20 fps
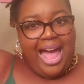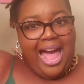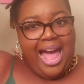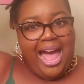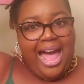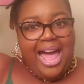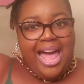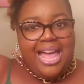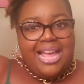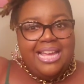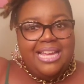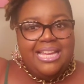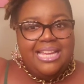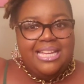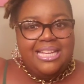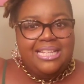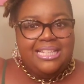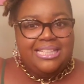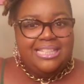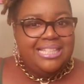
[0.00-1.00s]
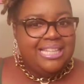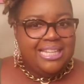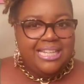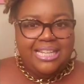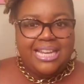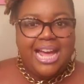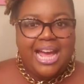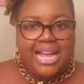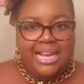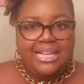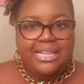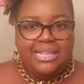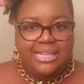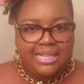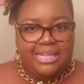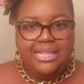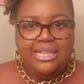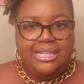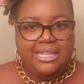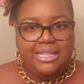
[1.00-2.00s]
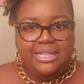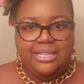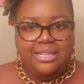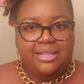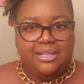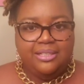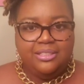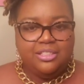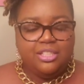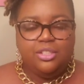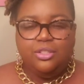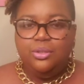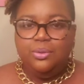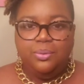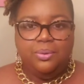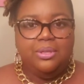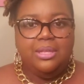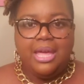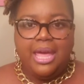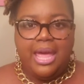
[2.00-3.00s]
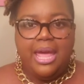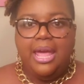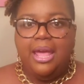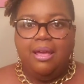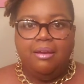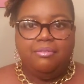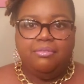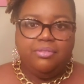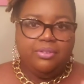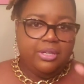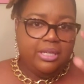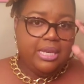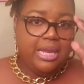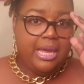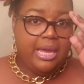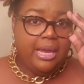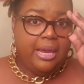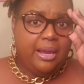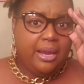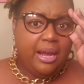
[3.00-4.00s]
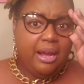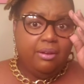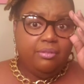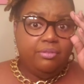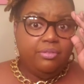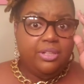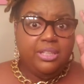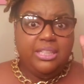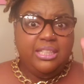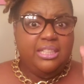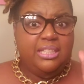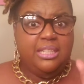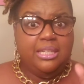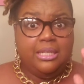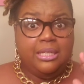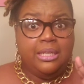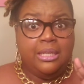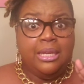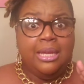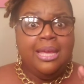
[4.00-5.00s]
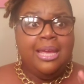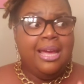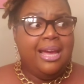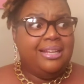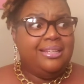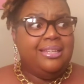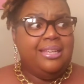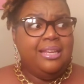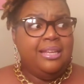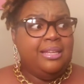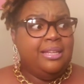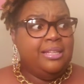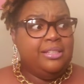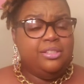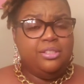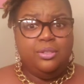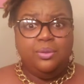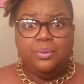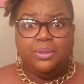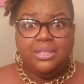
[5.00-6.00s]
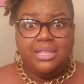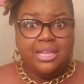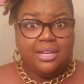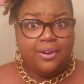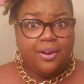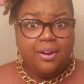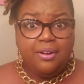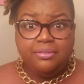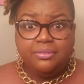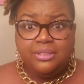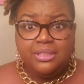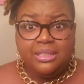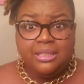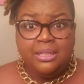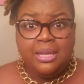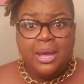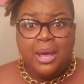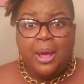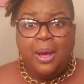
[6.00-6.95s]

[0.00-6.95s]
I did not need to do that every day. I really didn't. I didn't need to do it that often.